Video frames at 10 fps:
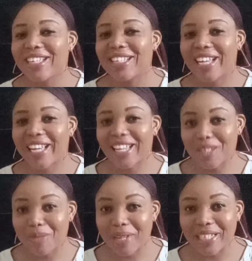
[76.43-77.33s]

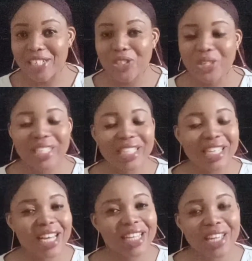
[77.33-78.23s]
explanation, let's
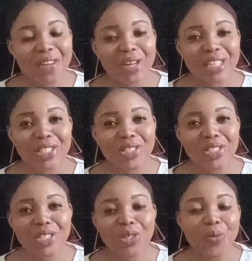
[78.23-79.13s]
get right into the
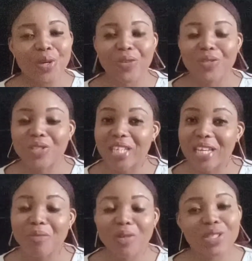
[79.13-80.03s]
topic of today.
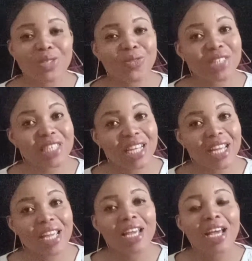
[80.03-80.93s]
But firstly,
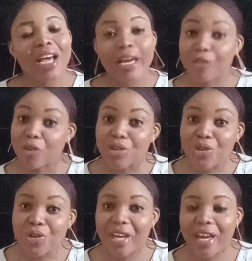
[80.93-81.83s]
if you're new
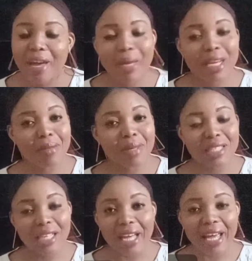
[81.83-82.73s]
here, my name is
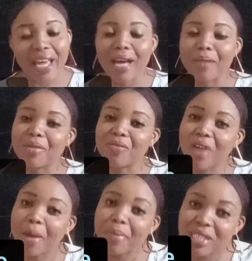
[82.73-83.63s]
Claire. I'm a
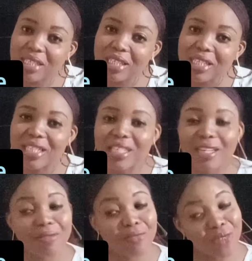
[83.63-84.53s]
pharmacist, a
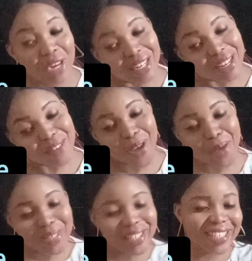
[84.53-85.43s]
friendly
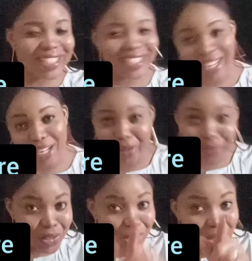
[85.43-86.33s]
pharmacist that loves
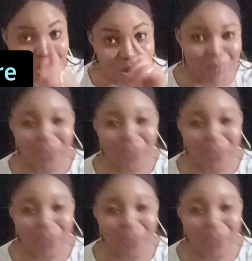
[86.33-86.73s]
you.